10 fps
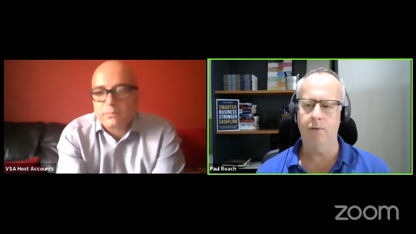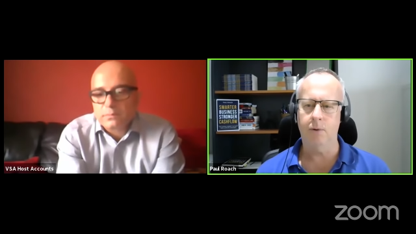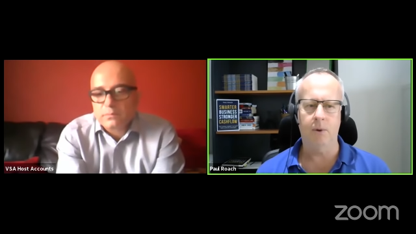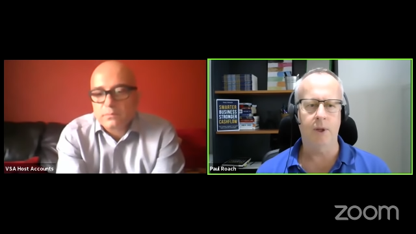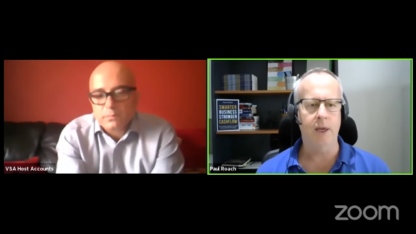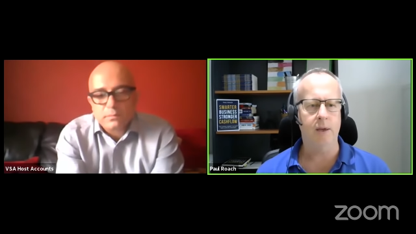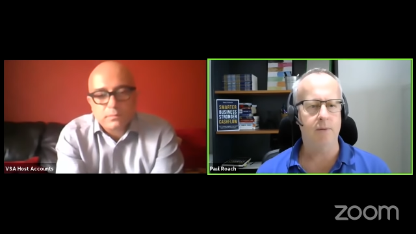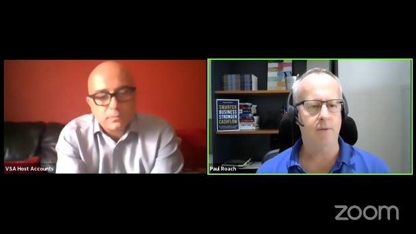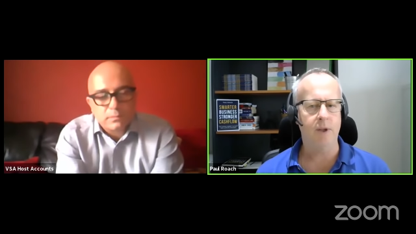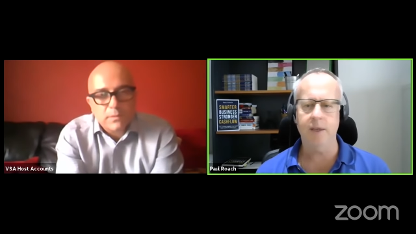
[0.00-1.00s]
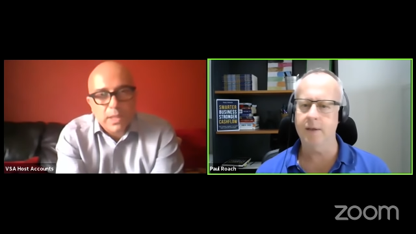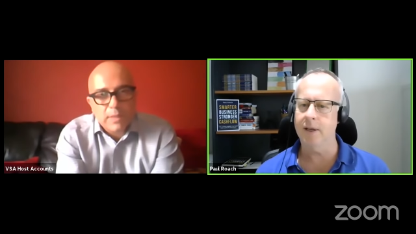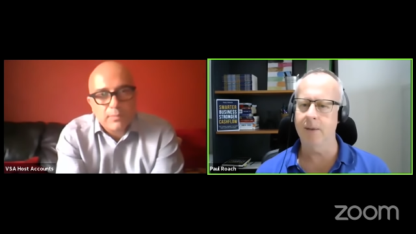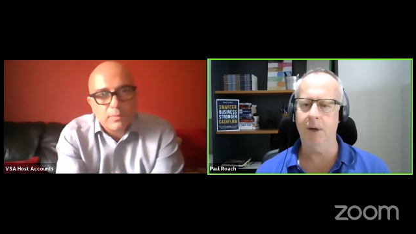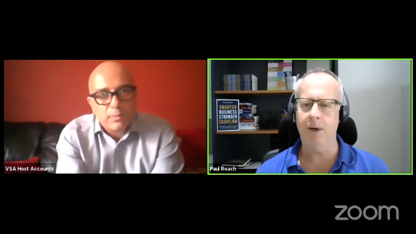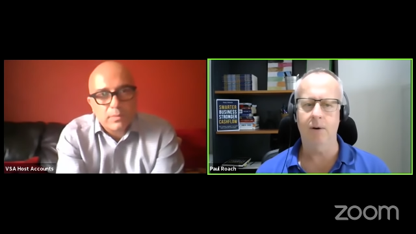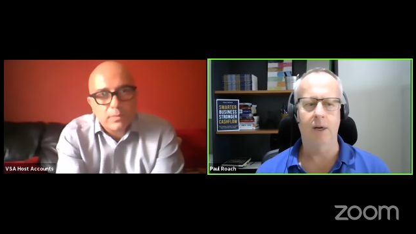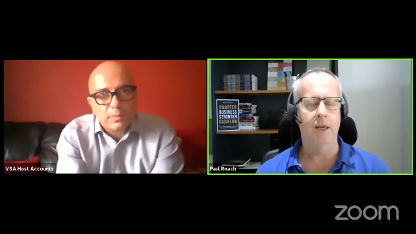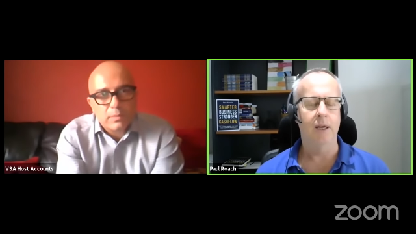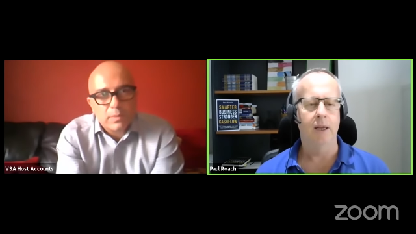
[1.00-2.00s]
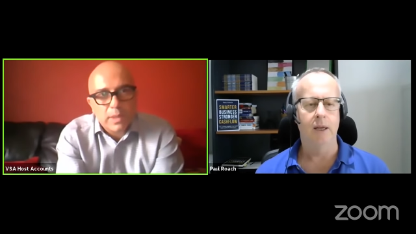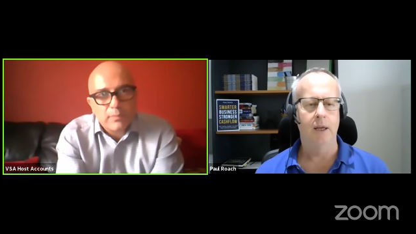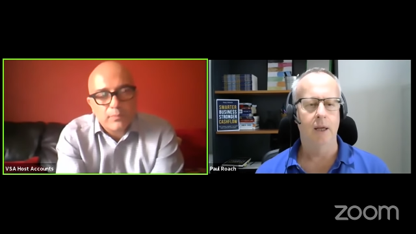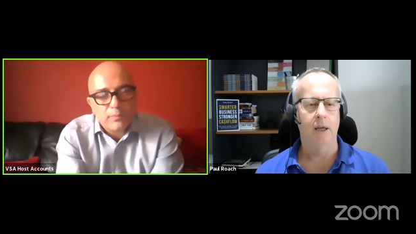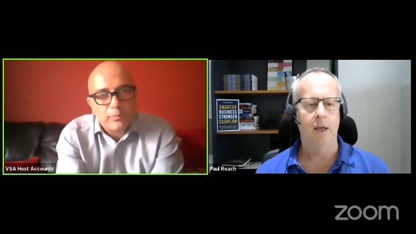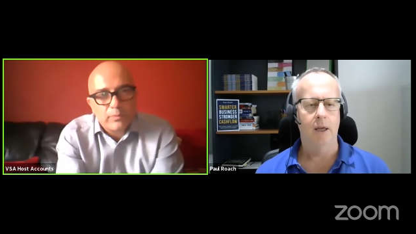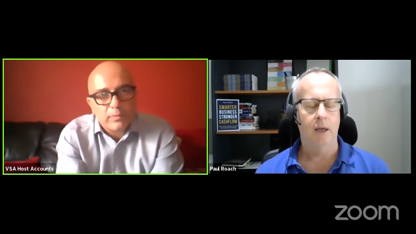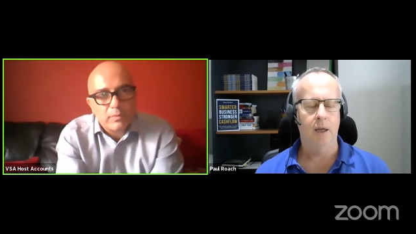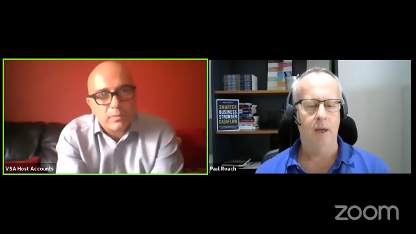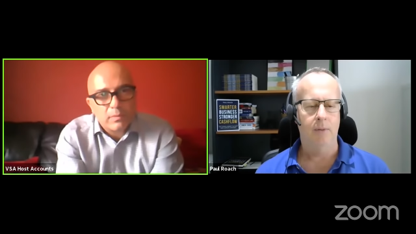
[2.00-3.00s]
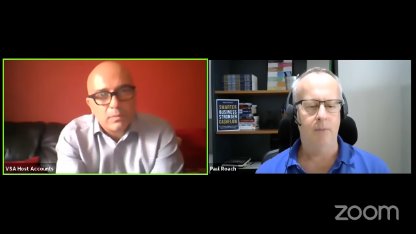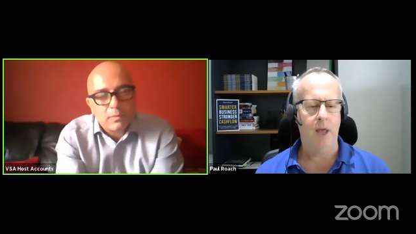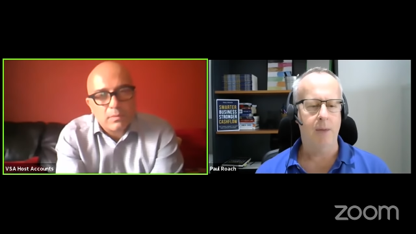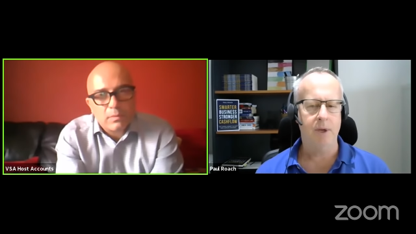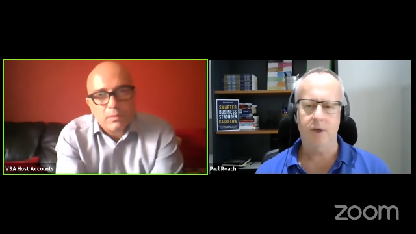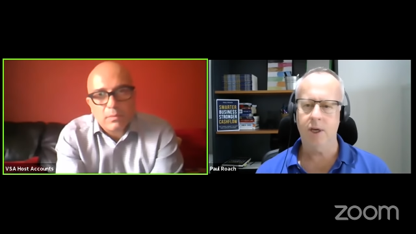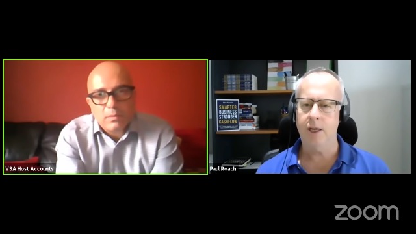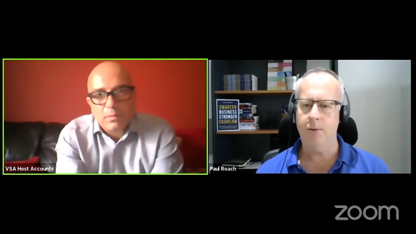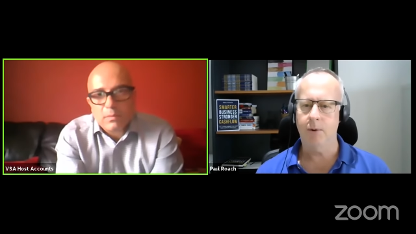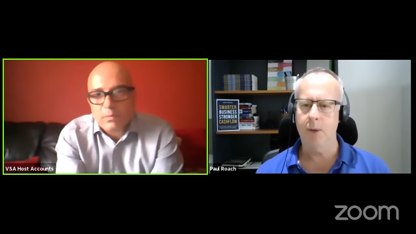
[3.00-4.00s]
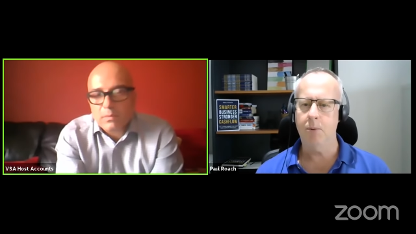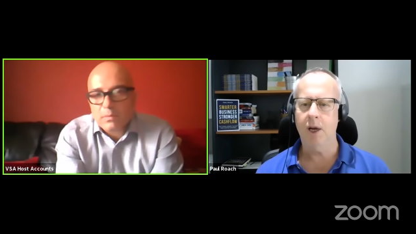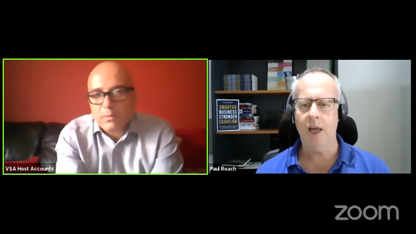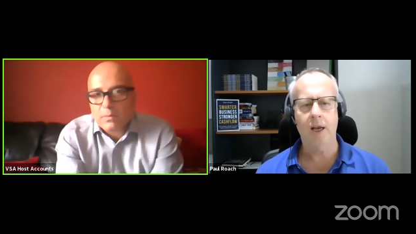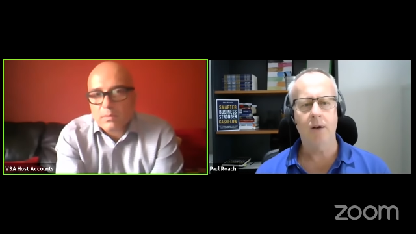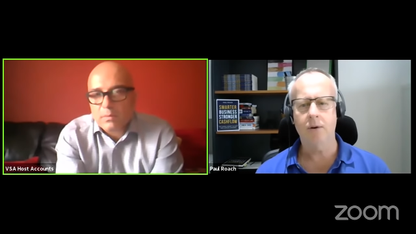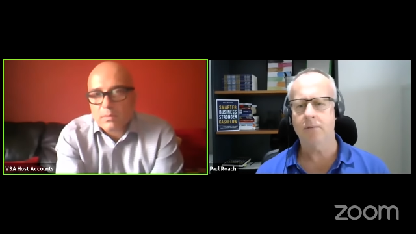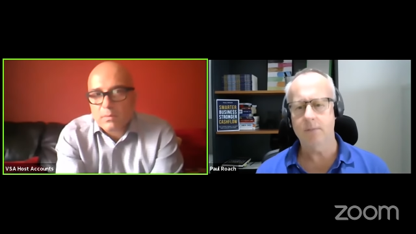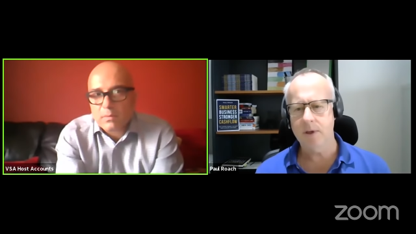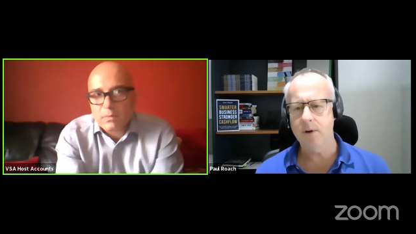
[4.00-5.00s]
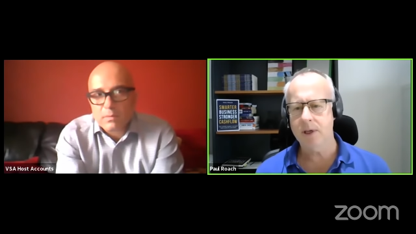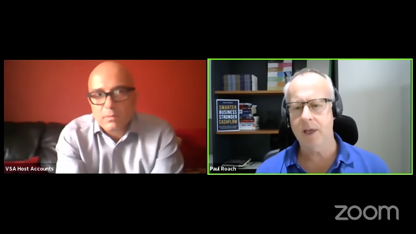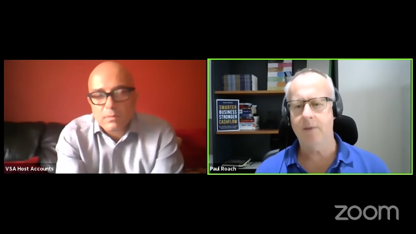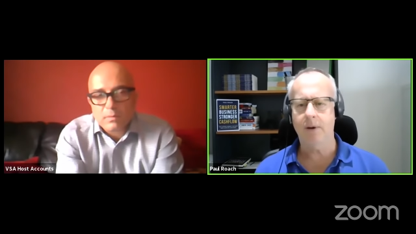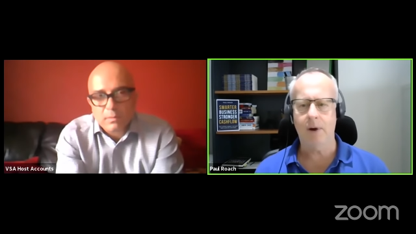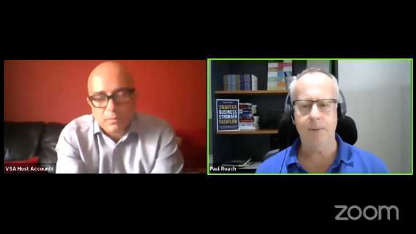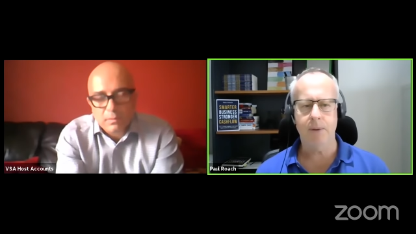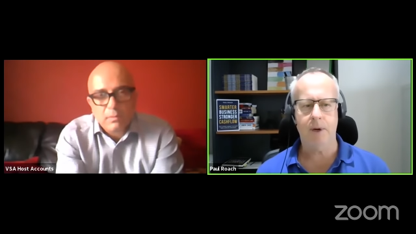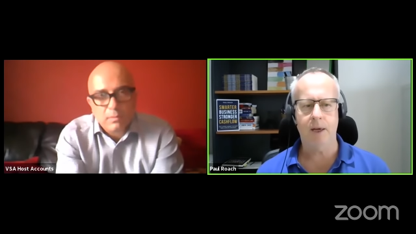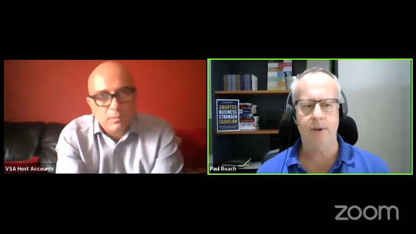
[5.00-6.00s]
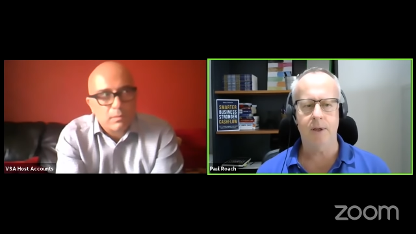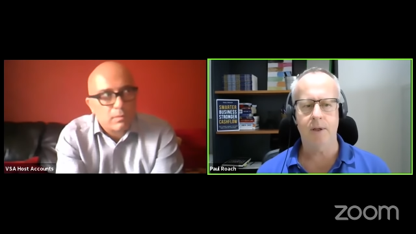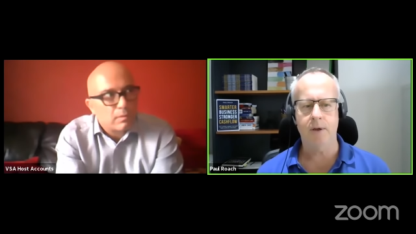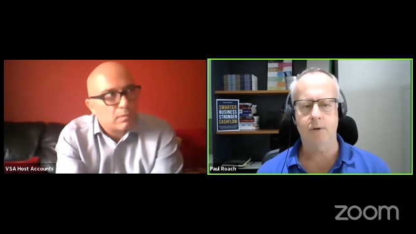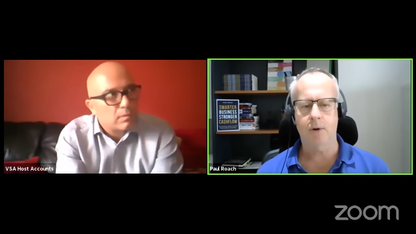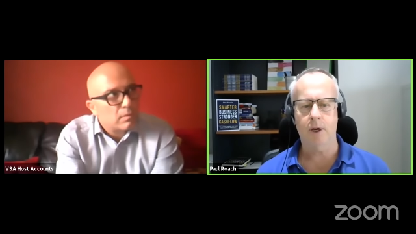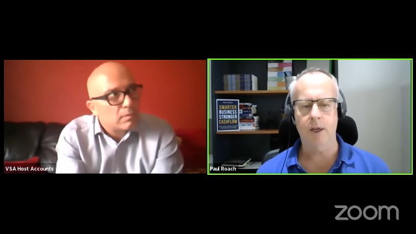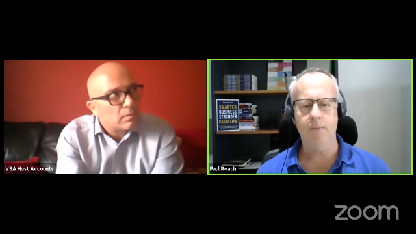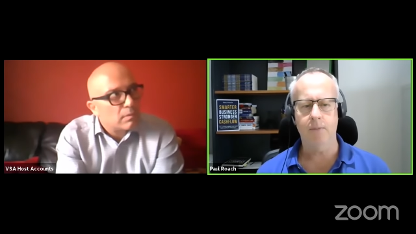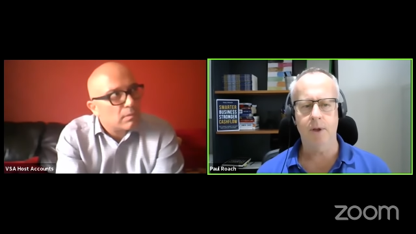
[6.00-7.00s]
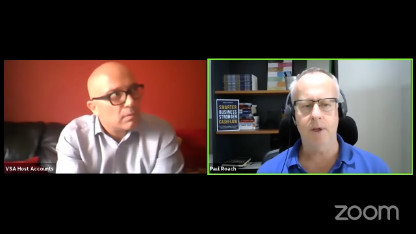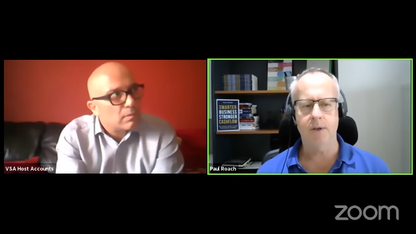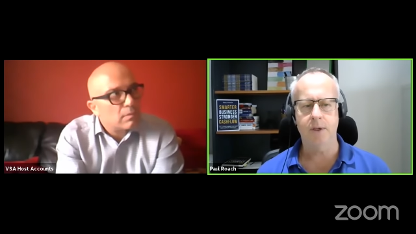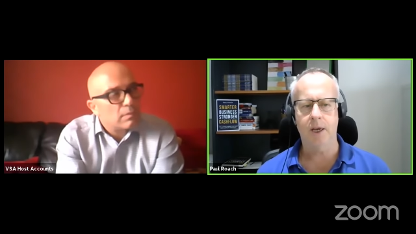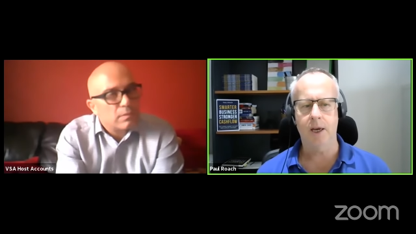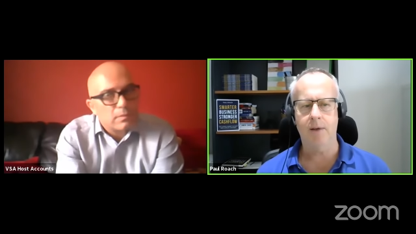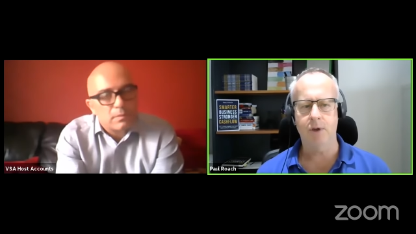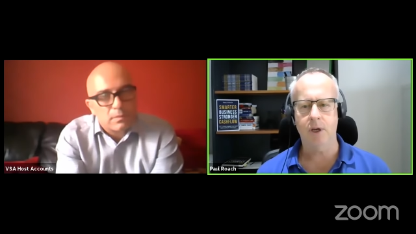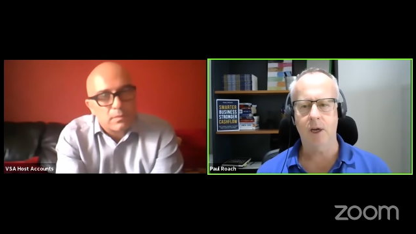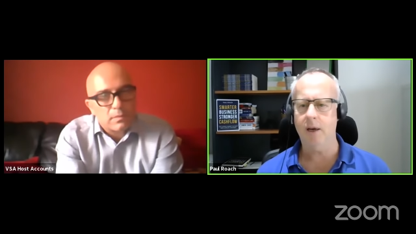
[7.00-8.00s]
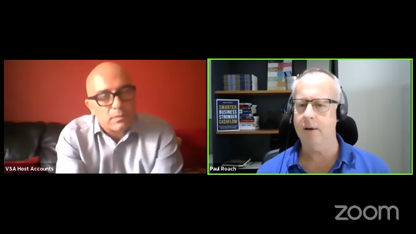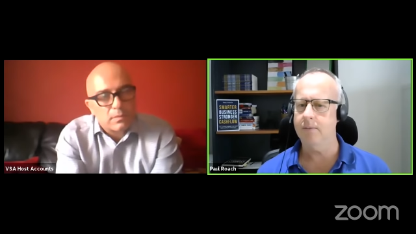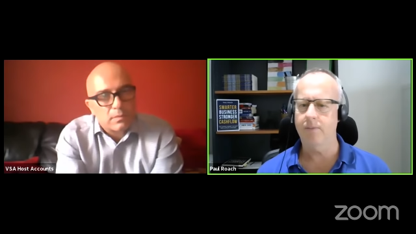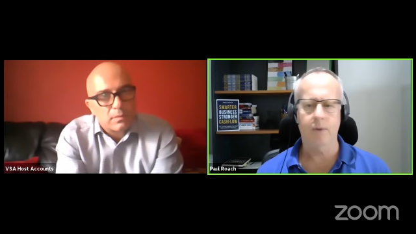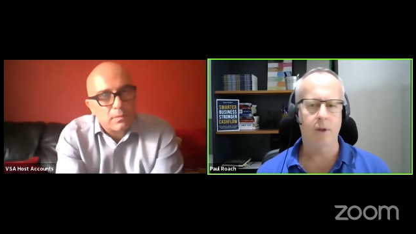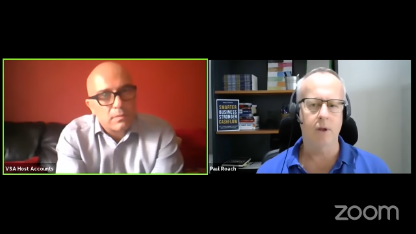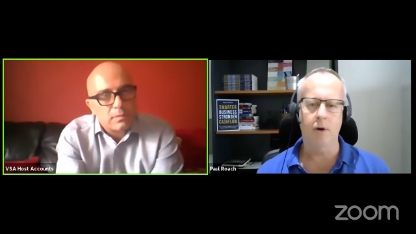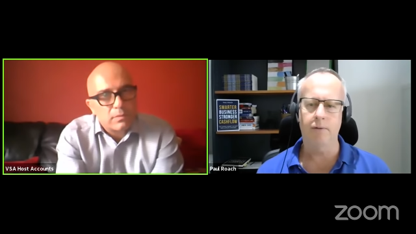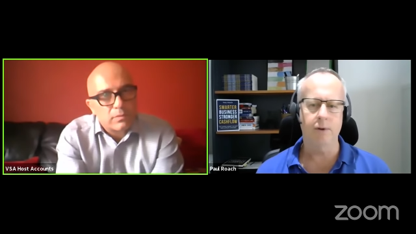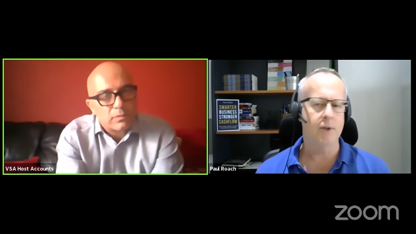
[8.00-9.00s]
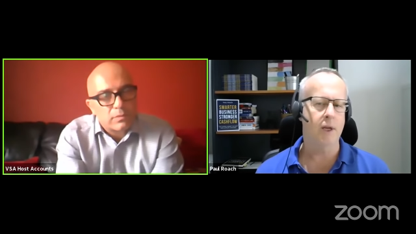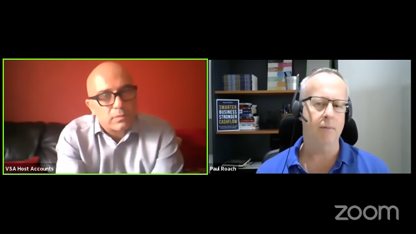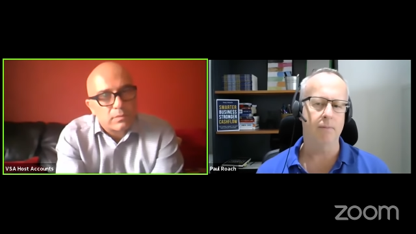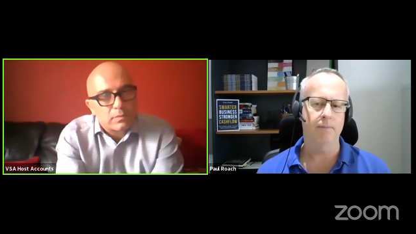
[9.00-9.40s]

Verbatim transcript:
Speaker 1: form on there. Flick us yeah. an email. Yeah. Um, happy to chat to anybody. And look, seriously, if there are people out there that are struggling, need to sit mm. down and have a chat, mm. the offer is there.